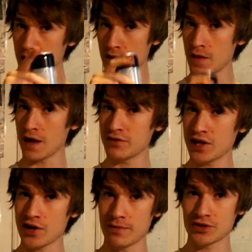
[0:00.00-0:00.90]
That
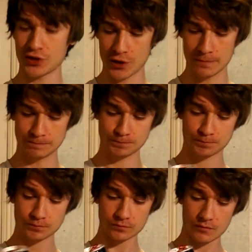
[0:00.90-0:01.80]
video coming soon.
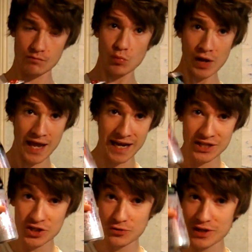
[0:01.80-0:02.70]

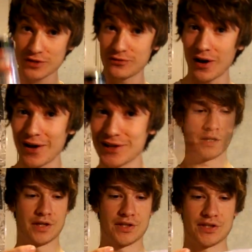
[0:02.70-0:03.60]
Energy drink
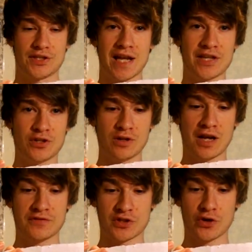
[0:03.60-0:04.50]
advised. Tell us your
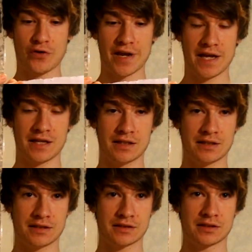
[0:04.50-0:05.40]
life story.
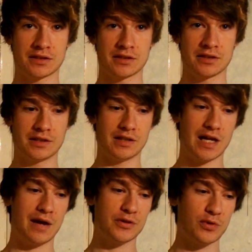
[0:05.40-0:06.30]

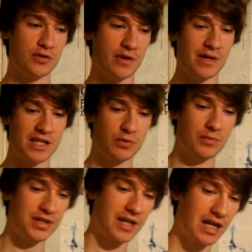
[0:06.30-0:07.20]
I was wondering when this one
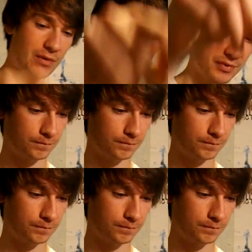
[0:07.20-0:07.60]
was going to come up.